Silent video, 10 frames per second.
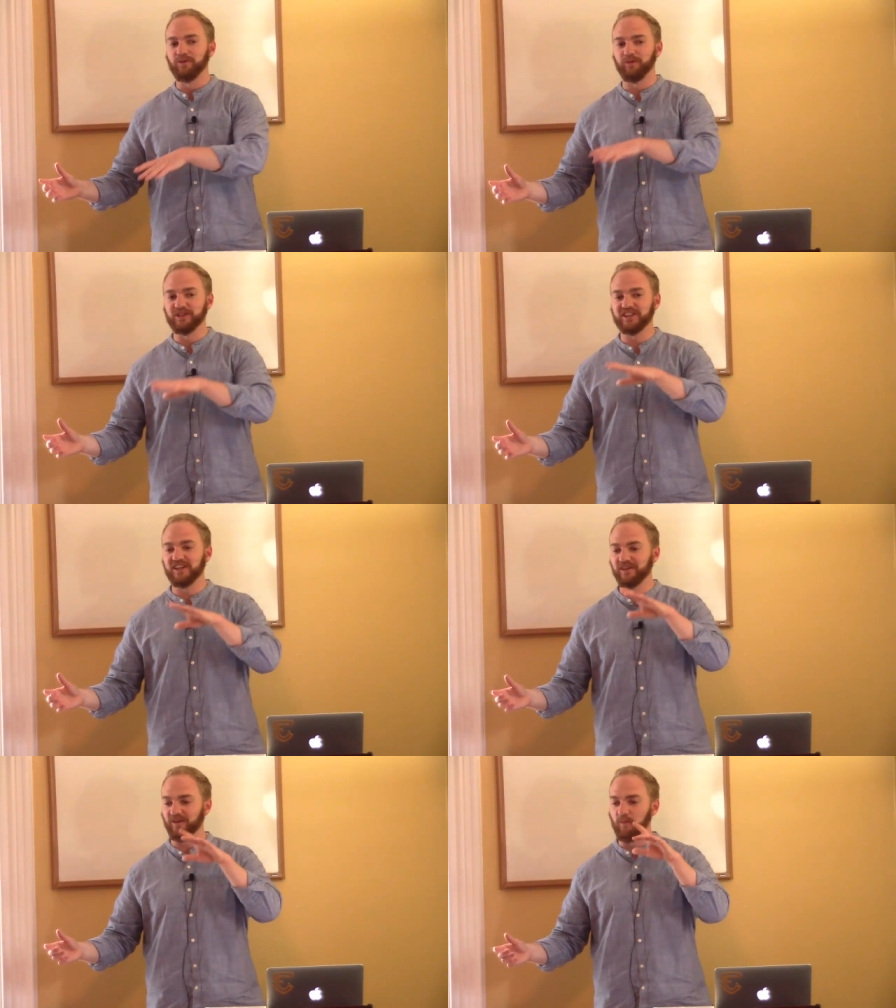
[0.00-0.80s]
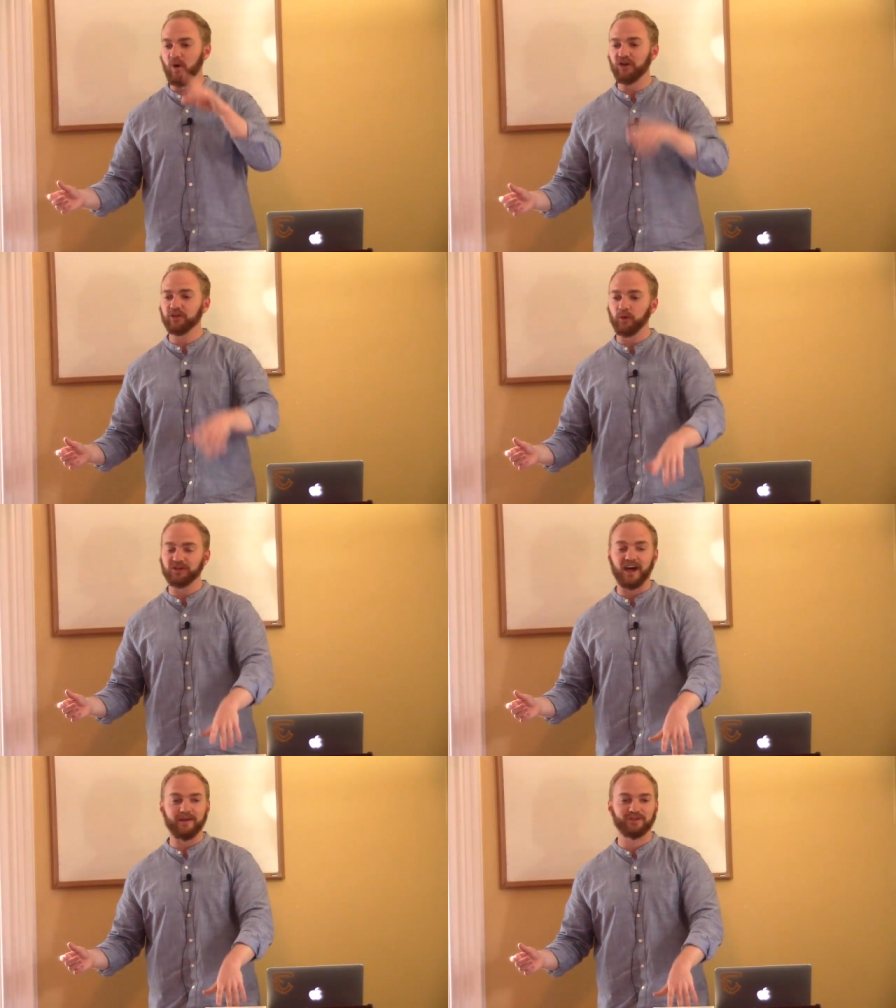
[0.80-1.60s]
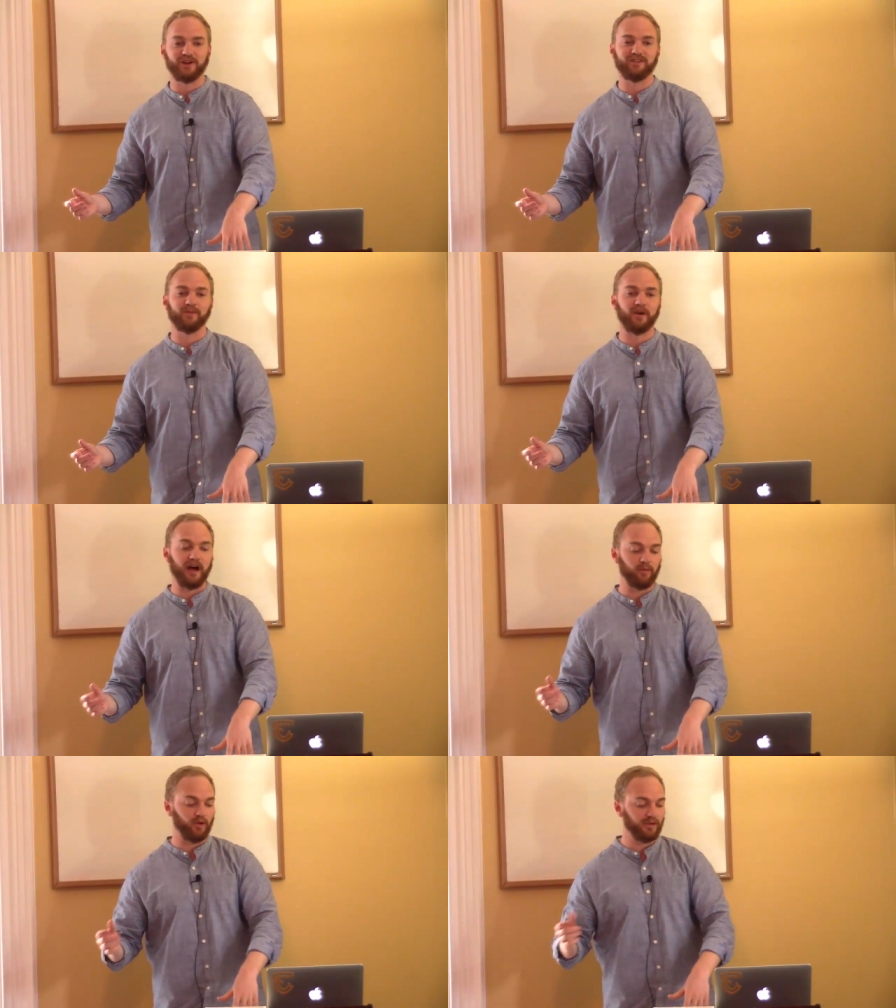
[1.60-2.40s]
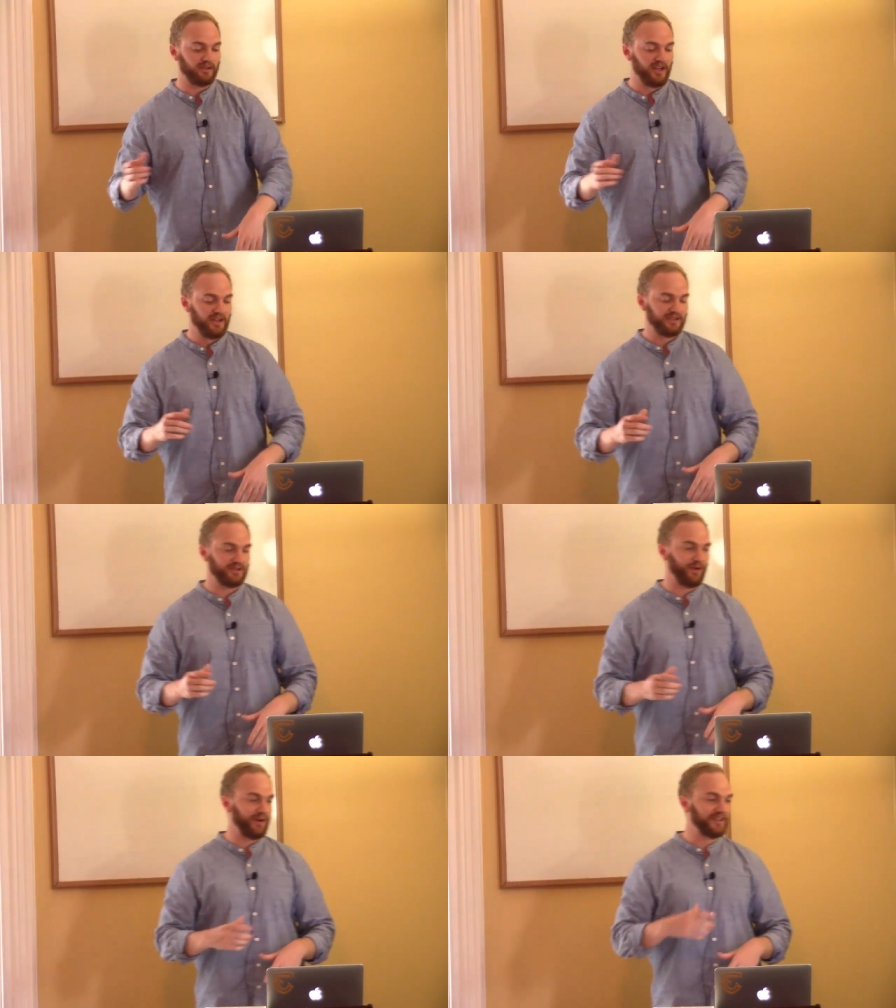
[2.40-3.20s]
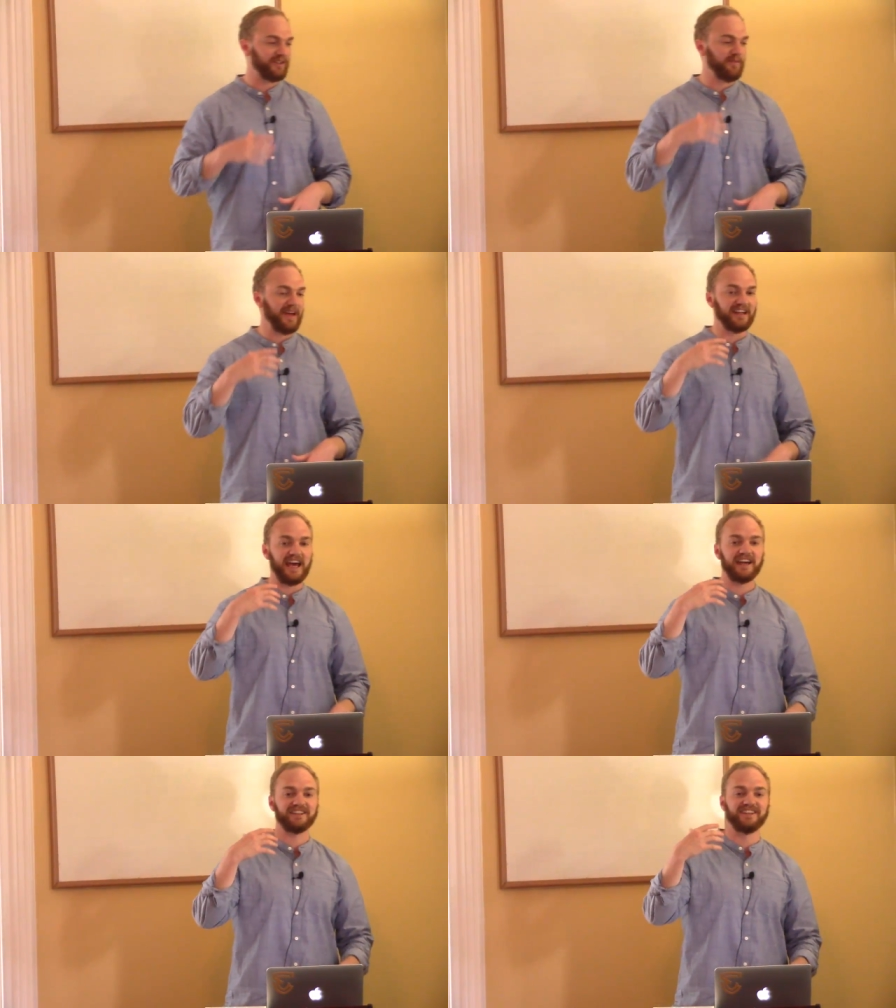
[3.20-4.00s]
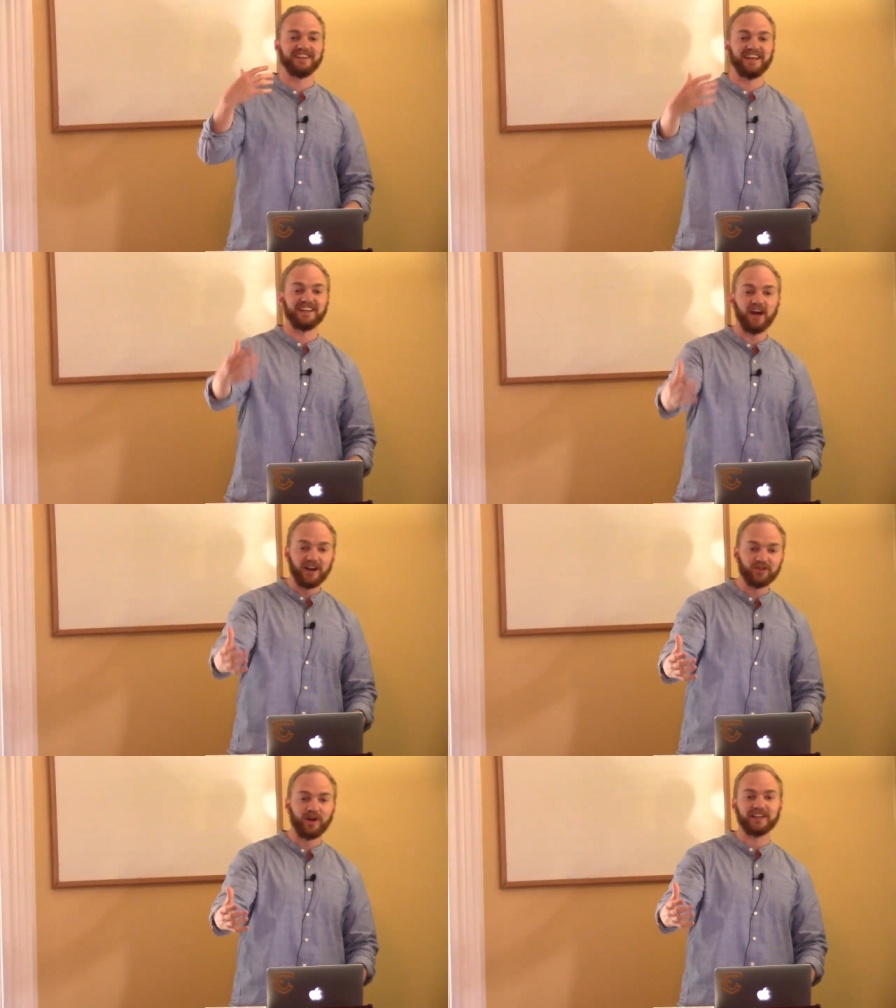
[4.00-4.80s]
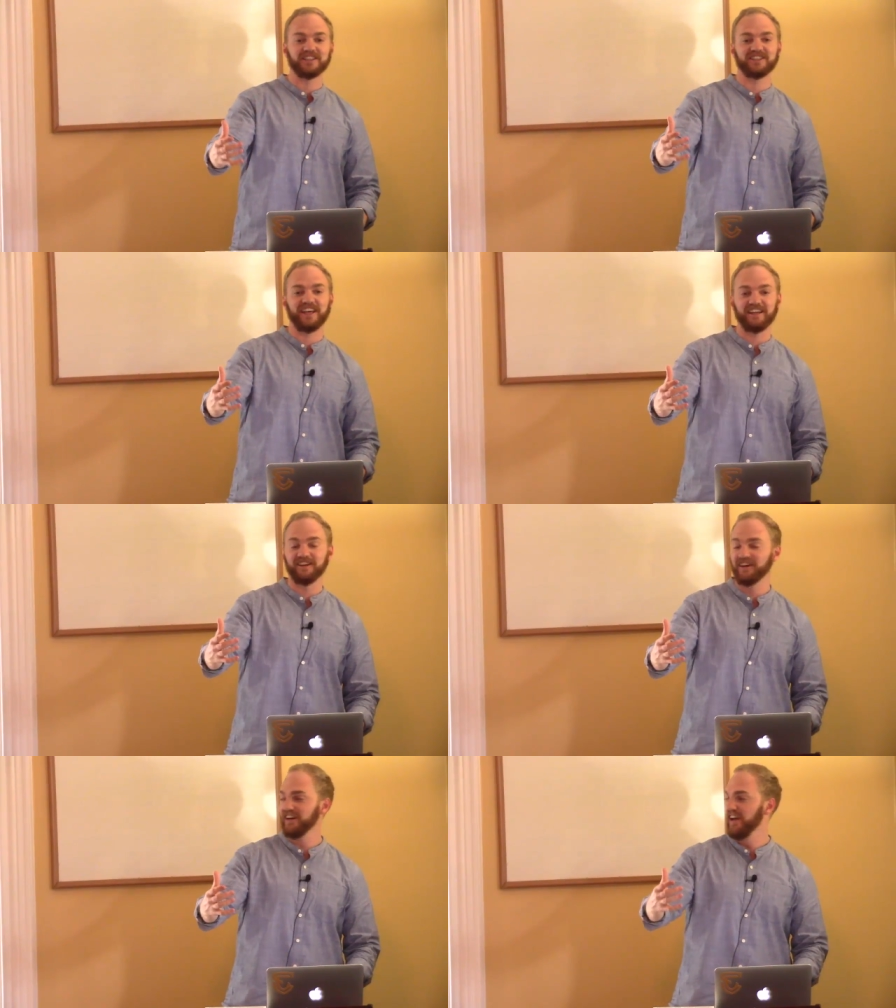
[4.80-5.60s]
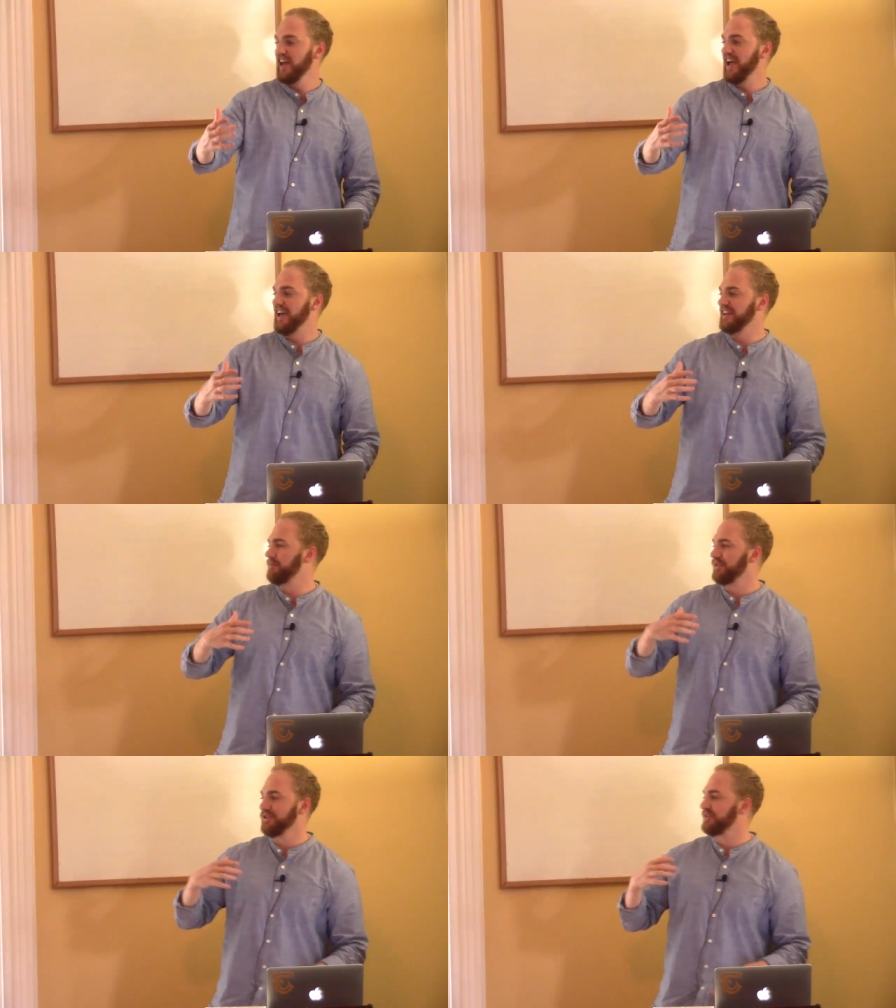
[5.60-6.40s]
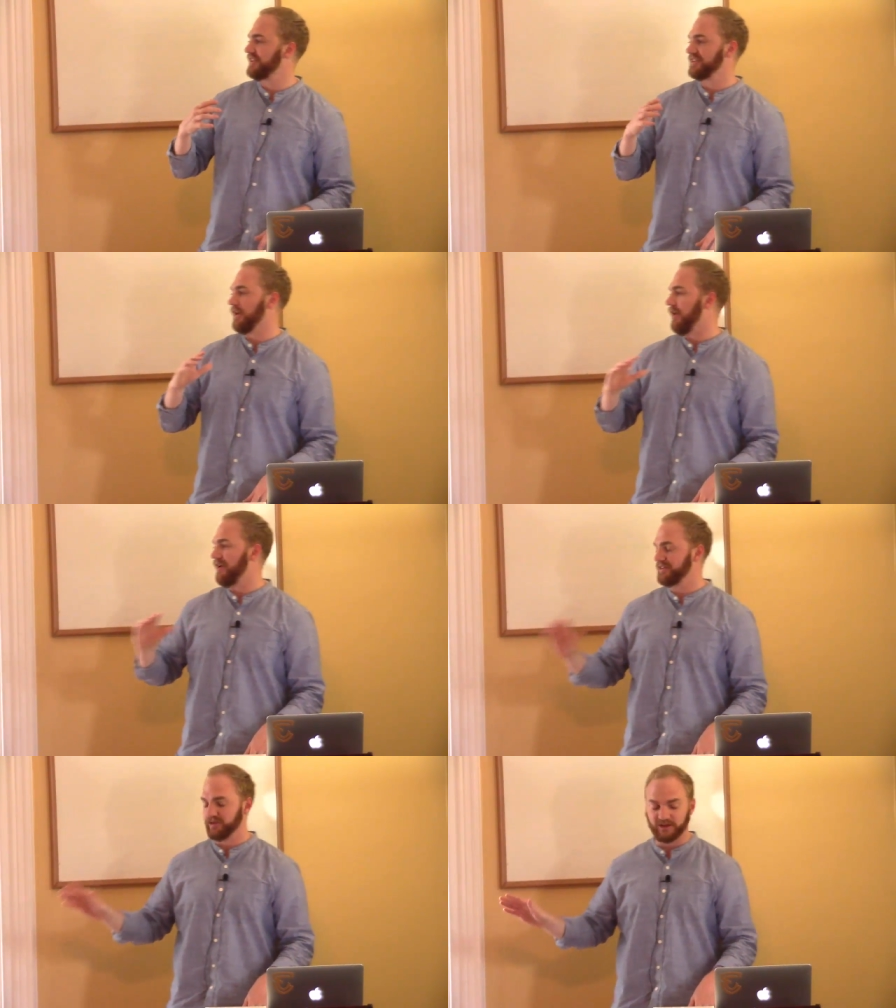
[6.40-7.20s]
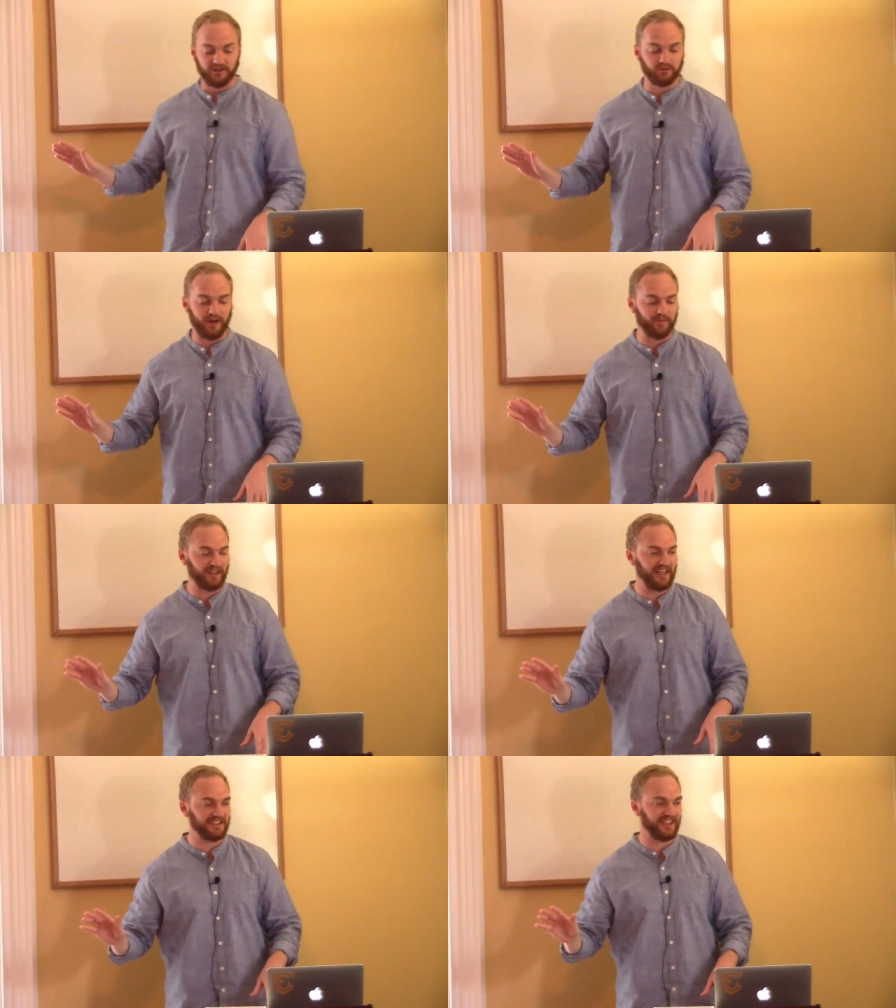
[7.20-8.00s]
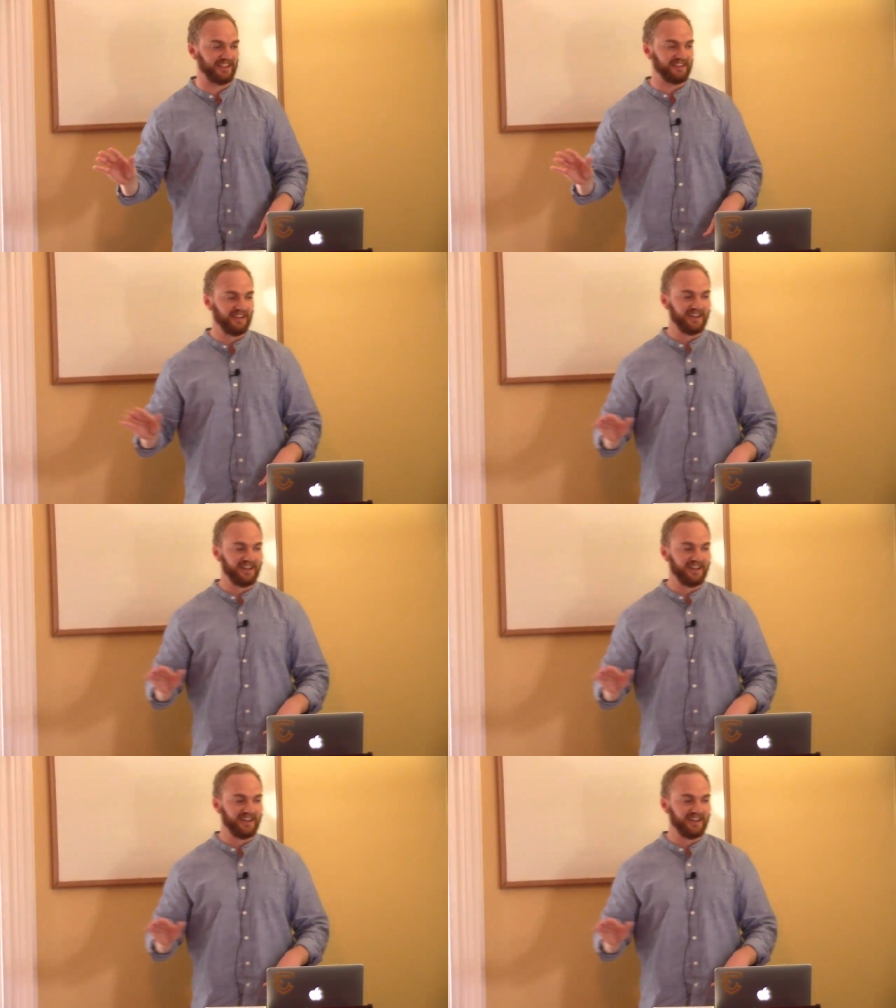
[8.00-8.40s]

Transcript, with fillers: We see multiple times throughout the Bible stories of men acting in unrighteous anger and it produces all sorts of trepidation.